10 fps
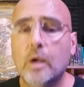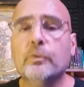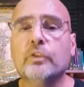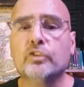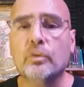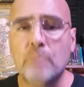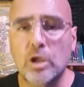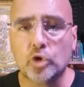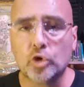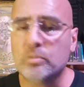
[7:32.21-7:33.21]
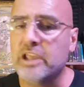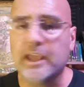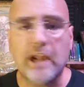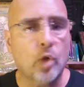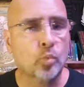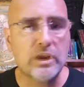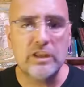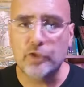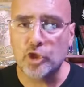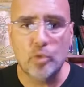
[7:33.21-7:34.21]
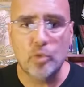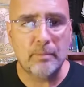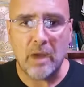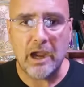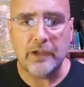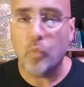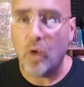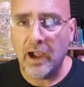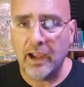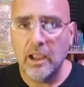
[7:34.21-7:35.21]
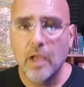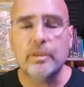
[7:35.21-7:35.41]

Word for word: the simulacrum cannot read the human mind. Why?